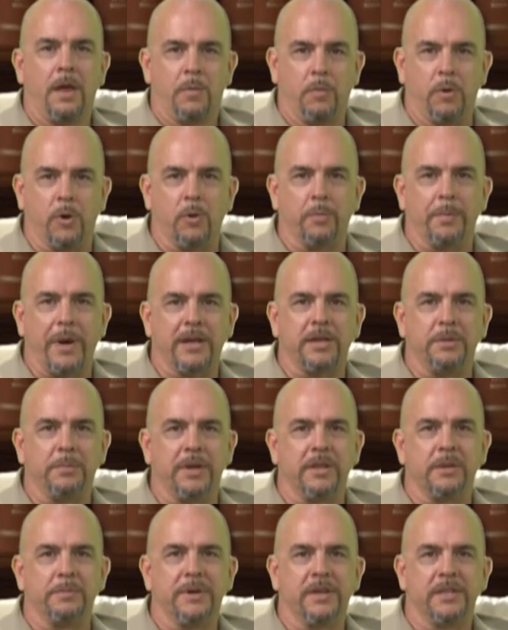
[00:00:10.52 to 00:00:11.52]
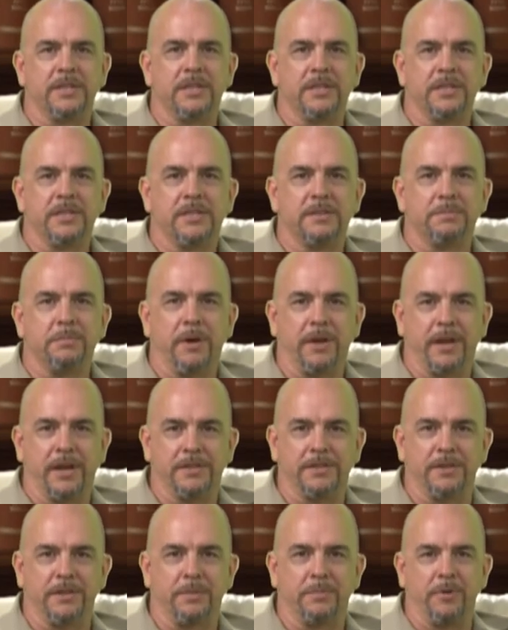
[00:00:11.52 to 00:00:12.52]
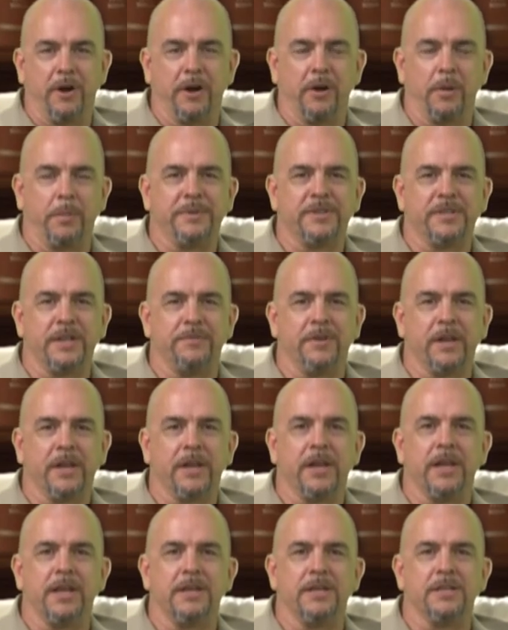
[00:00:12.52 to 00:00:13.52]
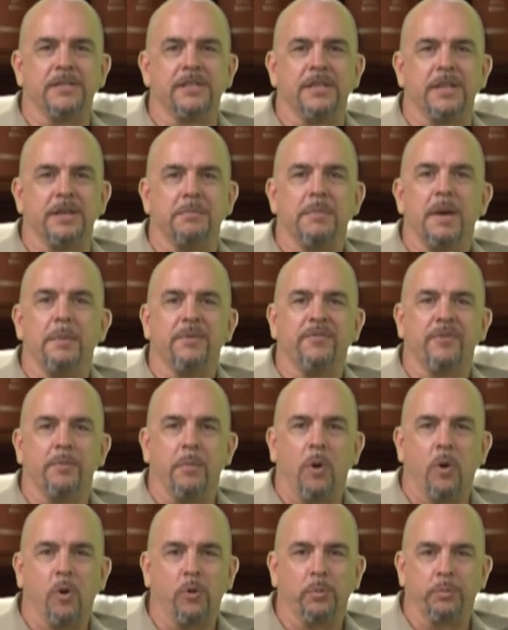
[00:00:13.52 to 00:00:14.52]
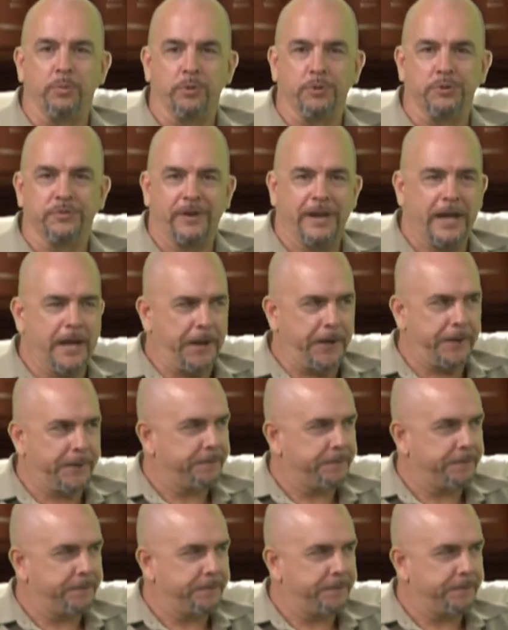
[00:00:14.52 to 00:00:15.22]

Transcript: Welcome back to Meet the Ministers. My guest on the program this evening is the member for Moggill, Bruce Flegg.